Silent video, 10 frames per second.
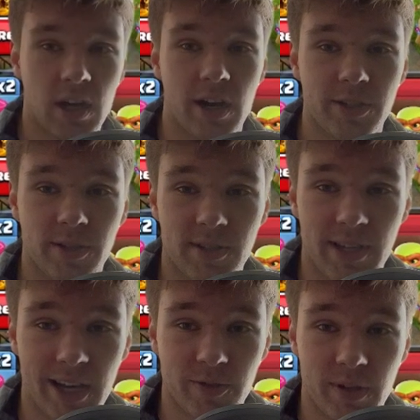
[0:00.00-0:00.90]
Alright, so this
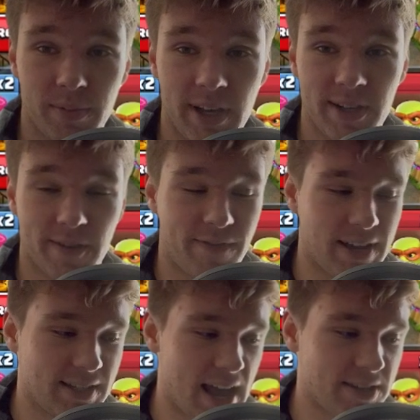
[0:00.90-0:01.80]
next replay is a
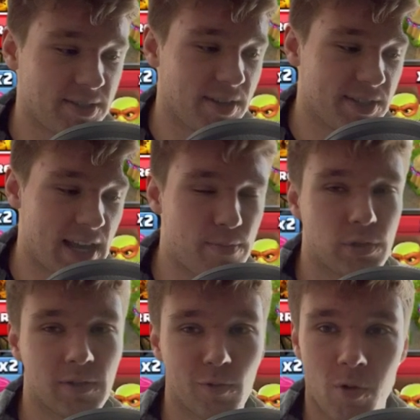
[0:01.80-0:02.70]
fantastic
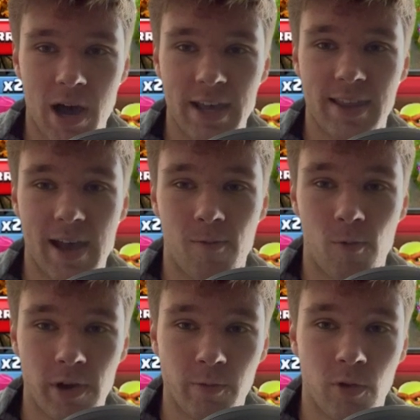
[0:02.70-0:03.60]
example of why that
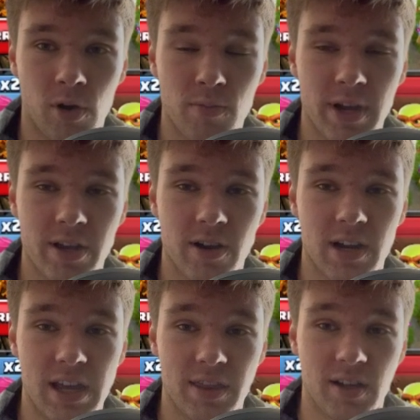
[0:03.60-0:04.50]
one wall breaker
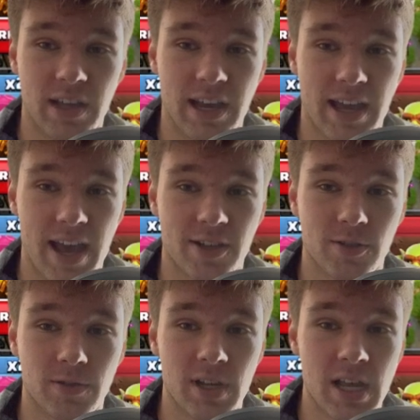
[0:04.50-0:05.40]
in the clan
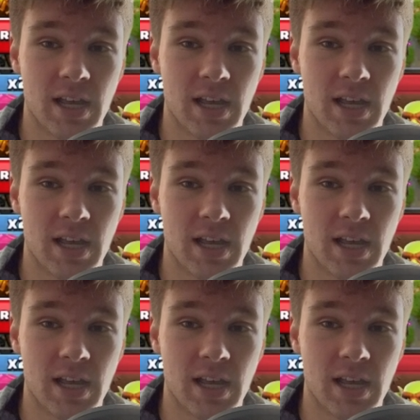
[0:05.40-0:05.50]
castle